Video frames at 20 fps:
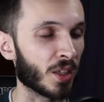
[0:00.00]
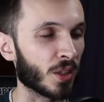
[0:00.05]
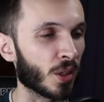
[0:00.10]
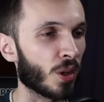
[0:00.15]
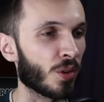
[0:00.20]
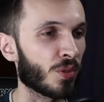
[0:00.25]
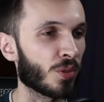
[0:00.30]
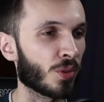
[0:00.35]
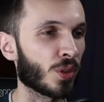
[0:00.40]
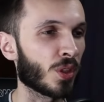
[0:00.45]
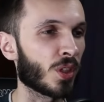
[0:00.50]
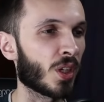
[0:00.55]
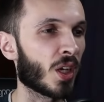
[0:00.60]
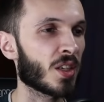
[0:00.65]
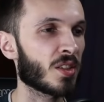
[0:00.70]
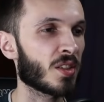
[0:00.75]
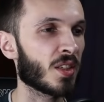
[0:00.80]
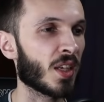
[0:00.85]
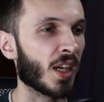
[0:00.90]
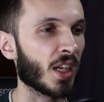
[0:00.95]
that over on
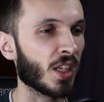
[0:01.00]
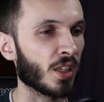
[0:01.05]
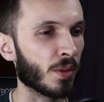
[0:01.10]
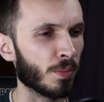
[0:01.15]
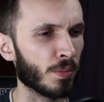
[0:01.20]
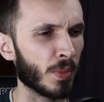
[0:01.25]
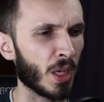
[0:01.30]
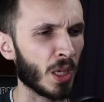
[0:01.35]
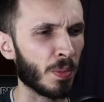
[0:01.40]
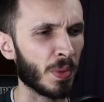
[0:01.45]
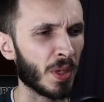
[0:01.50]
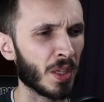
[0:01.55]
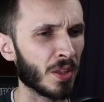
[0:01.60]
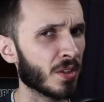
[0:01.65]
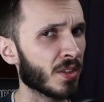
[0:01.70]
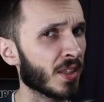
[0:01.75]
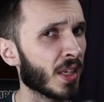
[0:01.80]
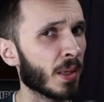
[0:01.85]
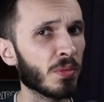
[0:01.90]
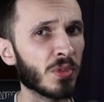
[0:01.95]
our side, maybe at
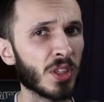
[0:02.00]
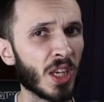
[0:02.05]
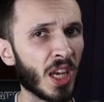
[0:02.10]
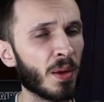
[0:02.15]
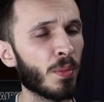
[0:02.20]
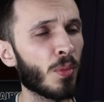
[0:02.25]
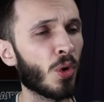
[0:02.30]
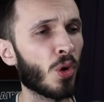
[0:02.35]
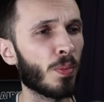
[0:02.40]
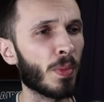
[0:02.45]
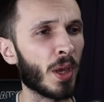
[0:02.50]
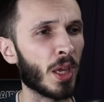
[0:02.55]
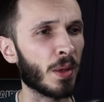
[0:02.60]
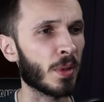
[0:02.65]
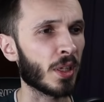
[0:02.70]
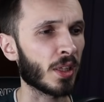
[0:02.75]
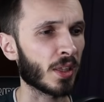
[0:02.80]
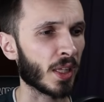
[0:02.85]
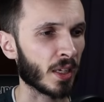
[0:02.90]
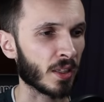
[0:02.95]
the same time or
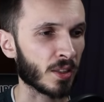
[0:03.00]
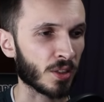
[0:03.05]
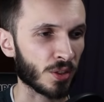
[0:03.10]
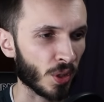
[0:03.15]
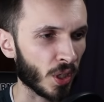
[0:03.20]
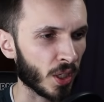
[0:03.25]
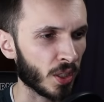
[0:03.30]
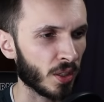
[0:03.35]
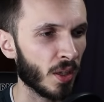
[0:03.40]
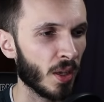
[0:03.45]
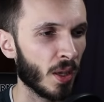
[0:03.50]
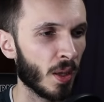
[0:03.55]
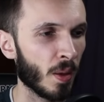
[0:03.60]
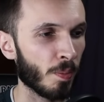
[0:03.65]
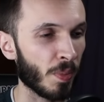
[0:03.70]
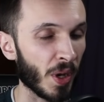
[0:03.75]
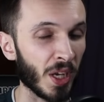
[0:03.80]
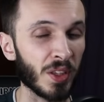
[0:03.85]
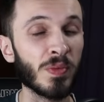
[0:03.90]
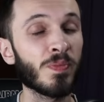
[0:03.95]
maybe later on.
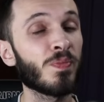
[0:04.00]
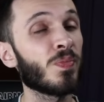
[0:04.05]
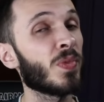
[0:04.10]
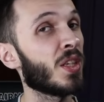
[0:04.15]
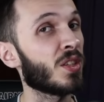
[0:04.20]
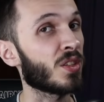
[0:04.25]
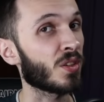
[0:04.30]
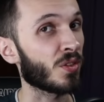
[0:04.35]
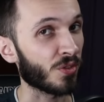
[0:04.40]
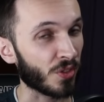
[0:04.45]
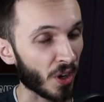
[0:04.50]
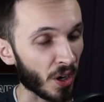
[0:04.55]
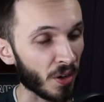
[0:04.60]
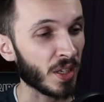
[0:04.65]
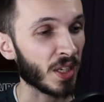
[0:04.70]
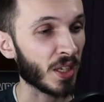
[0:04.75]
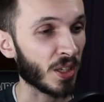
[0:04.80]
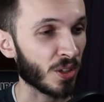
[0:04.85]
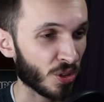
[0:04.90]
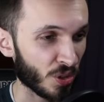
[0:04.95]
But it's a
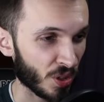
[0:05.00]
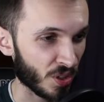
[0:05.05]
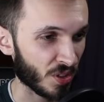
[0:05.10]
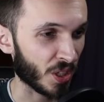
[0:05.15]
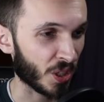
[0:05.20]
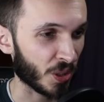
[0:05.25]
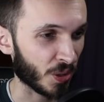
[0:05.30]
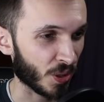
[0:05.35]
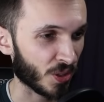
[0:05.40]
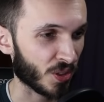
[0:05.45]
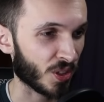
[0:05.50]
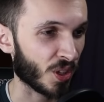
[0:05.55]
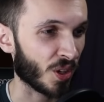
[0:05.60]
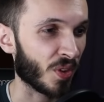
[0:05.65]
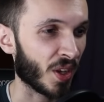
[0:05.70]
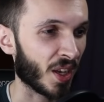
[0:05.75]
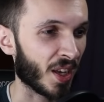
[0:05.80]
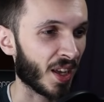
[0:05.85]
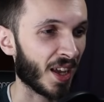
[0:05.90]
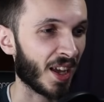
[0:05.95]
very interesting
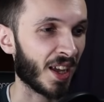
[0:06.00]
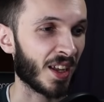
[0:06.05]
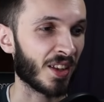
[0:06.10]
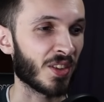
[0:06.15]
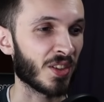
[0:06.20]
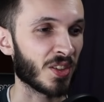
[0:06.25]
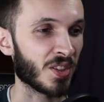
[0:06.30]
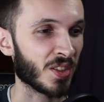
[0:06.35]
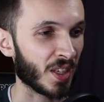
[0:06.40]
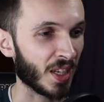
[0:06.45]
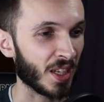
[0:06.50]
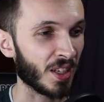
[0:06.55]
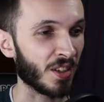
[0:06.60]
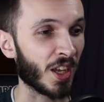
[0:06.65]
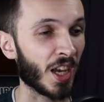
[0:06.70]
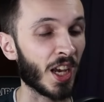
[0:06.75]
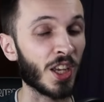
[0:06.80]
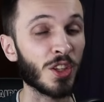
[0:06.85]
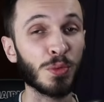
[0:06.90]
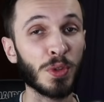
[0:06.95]
crossover, and the
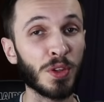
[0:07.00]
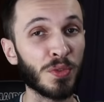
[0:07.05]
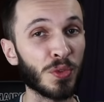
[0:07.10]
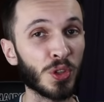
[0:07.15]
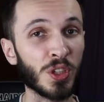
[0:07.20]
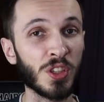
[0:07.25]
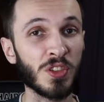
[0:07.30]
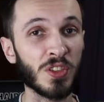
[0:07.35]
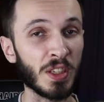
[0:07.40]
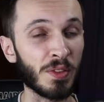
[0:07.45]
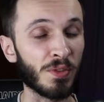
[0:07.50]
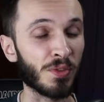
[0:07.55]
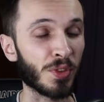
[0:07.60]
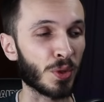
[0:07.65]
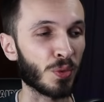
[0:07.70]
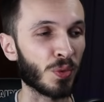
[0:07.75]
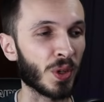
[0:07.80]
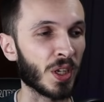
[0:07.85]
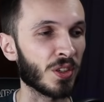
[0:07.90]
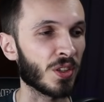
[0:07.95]
skin, as we've already seen
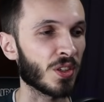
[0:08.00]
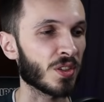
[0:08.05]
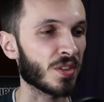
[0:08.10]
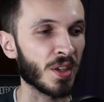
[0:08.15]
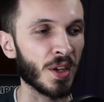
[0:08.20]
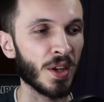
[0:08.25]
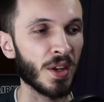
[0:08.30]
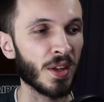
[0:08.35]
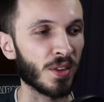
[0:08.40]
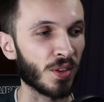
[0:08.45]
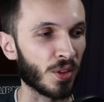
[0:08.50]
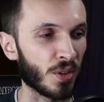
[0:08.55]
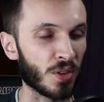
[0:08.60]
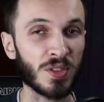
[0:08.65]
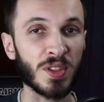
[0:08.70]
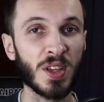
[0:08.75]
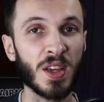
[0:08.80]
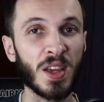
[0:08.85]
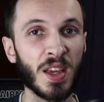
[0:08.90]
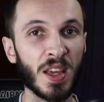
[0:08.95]
from the renders,
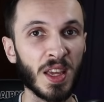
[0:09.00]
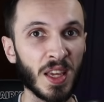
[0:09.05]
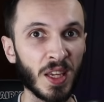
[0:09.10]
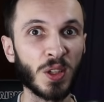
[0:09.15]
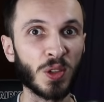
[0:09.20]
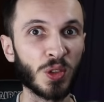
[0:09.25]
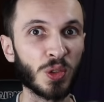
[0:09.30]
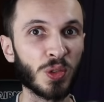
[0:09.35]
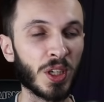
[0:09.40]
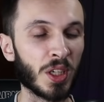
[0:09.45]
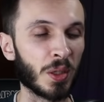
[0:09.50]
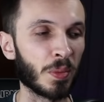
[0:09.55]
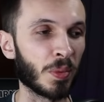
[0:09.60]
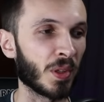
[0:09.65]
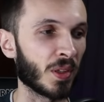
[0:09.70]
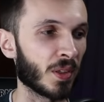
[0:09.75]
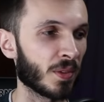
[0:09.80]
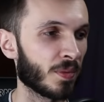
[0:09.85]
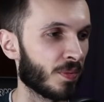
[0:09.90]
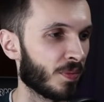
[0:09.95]
looks
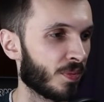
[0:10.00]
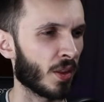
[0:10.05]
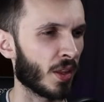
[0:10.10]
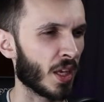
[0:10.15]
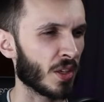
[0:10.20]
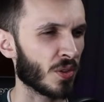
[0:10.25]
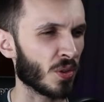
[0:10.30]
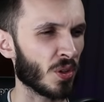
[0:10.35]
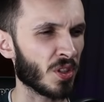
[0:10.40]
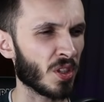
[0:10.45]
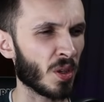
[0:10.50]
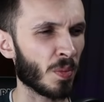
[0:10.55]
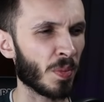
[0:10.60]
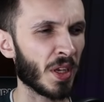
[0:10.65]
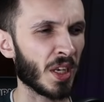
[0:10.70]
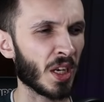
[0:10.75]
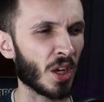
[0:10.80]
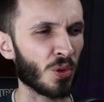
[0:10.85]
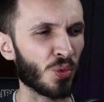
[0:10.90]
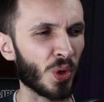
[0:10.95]
incredible. There's also
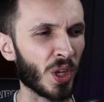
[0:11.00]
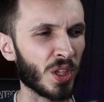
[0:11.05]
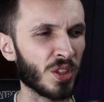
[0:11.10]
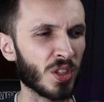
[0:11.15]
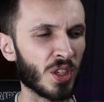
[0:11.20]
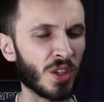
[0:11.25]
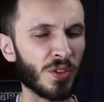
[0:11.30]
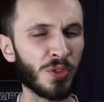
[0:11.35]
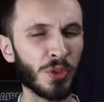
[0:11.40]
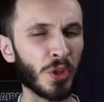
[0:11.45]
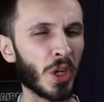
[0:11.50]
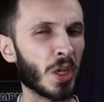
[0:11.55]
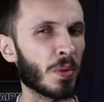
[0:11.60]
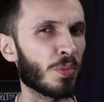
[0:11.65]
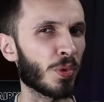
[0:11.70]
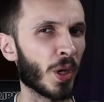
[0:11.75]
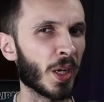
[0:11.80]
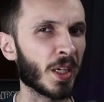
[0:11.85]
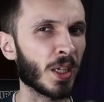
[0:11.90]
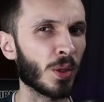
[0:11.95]
been a render for a
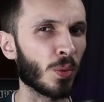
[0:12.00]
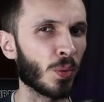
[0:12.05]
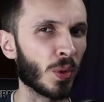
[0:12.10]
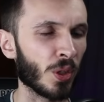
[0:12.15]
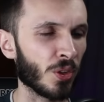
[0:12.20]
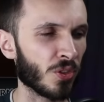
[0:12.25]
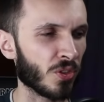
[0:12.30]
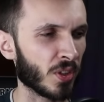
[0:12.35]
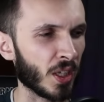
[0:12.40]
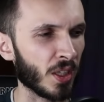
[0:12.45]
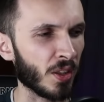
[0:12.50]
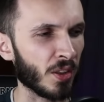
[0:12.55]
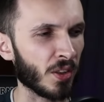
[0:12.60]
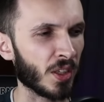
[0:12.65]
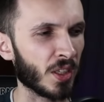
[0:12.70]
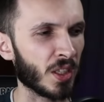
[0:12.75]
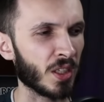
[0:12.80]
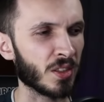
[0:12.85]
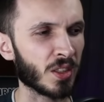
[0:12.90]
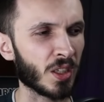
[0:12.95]
breaking wheel skin
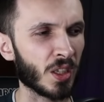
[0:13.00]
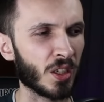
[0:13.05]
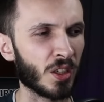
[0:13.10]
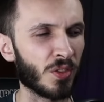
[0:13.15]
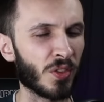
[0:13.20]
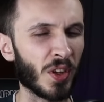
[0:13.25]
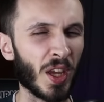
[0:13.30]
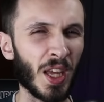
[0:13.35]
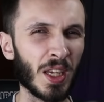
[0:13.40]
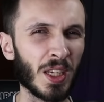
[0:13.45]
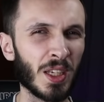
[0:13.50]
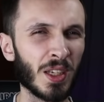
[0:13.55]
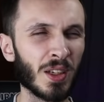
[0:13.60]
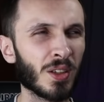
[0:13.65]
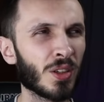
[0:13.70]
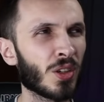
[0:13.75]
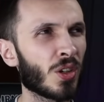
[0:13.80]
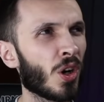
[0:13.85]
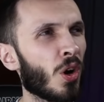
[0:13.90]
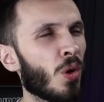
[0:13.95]
that is kind of a
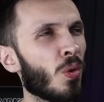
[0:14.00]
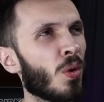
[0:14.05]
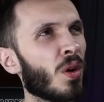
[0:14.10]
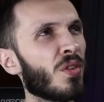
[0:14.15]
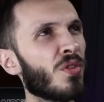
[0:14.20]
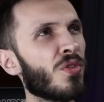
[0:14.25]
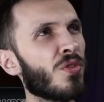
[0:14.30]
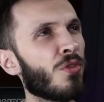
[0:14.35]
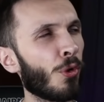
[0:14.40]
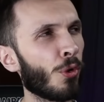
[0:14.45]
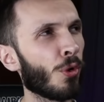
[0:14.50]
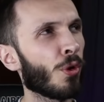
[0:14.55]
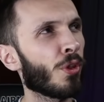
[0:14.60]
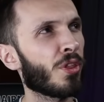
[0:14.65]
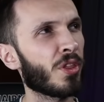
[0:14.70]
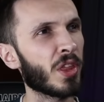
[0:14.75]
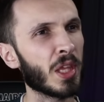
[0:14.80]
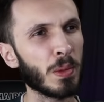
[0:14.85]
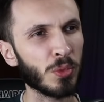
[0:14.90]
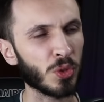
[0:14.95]
COA 4
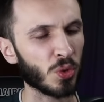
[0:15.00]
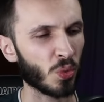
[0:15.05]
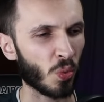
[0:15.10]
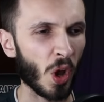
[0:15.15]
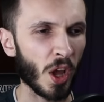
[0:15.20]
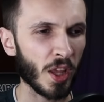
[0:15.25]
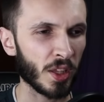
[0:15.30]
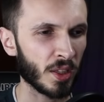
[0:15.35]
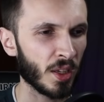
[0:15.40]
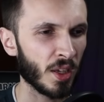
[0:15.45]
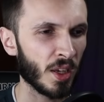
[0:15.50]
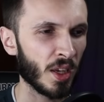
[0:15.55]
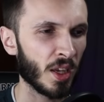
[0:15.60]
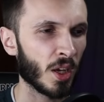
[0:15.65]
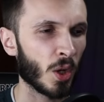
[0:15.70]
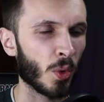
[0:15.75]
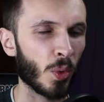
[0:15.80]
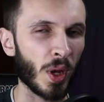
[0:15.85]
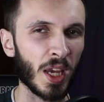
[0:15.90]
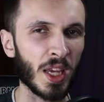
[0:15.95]
themed one,
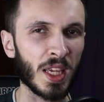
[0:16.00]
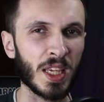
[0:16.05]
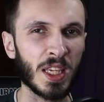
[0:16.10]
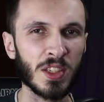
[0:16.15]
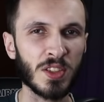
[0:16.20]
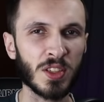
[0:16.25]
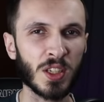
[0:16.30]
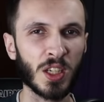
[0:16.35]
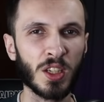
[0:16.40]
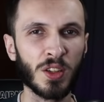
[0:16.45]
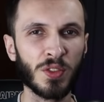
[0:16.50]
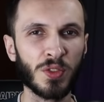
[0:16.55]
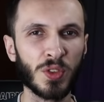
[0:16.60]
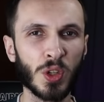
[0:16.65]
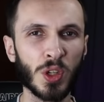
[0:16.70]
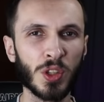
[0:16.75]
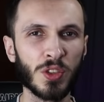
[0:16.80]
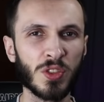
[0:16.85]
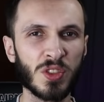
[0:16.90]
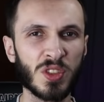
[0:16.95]
where he's kind of
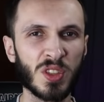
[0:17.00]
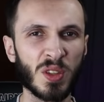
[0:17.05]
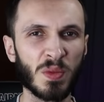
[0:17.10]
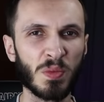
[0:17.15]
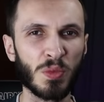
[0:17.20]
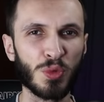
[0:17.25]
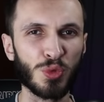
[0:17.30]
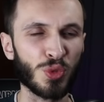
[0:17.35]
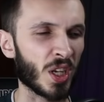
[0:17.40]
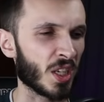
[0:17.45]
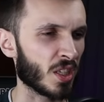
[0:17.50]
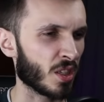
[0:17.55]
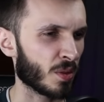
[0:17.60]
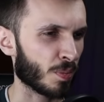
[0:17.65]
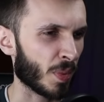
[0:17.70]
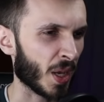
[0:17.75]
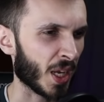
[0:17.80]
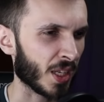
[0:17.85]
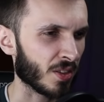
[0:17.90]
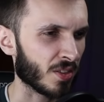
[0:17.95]
got some race
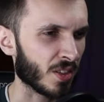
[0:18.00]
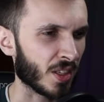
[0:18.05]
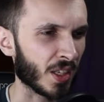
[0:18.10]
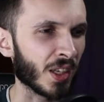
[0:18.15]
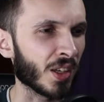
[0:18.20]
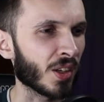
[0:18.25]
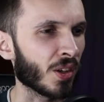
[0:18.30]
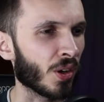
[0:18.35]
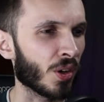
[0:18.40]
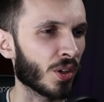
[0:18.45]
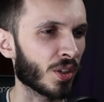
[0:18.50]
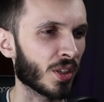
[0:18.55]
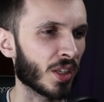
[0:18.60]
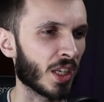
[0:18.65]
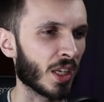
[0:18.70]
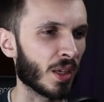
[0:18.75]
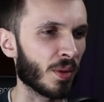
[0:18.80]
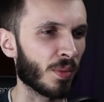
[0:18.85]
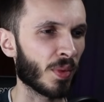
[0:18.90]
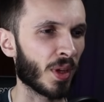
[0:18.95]
painting on
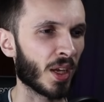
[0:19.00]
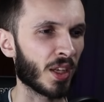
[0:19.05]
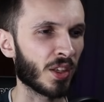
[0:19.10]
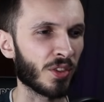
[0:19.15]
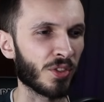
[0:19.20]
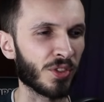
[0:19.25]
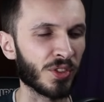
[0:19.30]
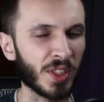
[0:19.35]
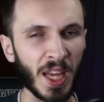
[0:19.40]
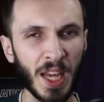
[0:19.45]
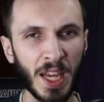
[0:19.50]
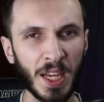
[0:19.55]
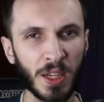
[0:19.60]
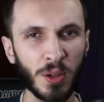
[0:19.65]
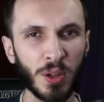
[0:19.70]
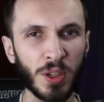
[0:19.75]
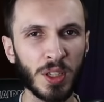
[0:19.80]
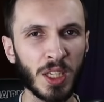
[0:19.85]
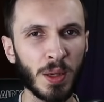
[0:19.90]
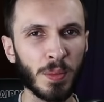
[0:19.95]
him and a
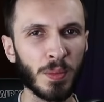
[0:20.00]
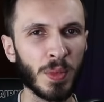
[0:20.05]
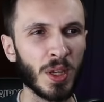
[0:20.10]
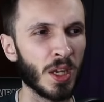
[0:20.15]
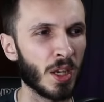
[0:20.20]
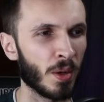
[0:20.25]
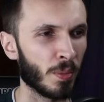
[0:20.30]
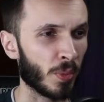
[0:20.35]
flag on him.